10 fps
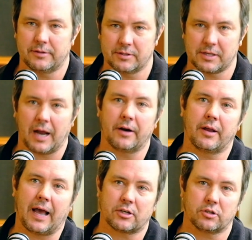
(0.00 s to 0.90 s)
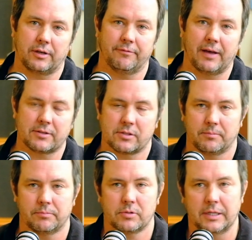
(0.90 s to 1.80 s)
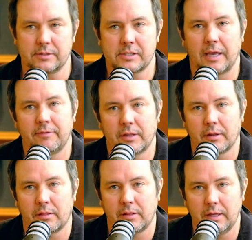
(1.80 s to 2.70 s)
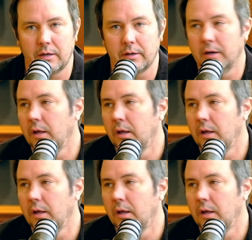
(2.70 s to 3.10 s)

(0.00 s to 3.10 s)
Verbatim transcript: desire to actually invest in, in saving the theater.